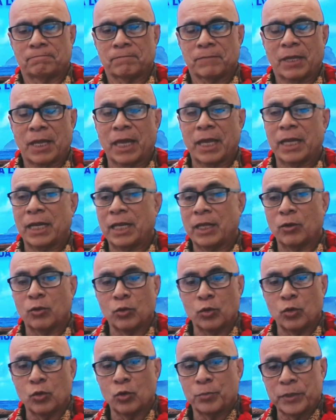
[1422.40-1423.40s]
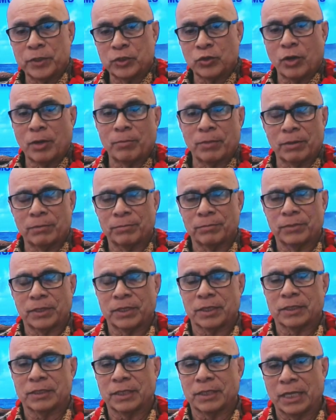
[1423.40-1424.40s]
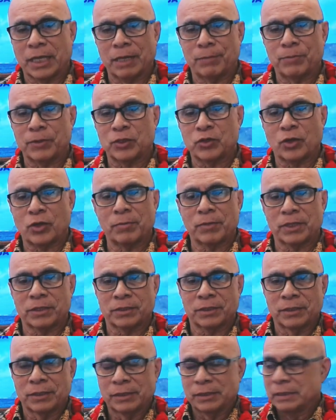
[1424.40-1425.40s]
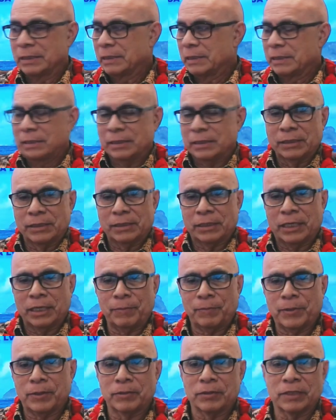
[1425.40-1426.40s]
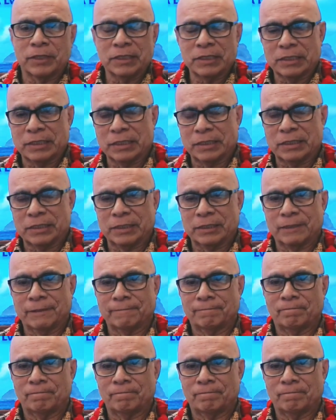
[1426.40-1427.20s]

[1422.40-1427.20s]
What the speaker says: Aere oloolo pitoma, because again, pitoma is you're keeping your distance.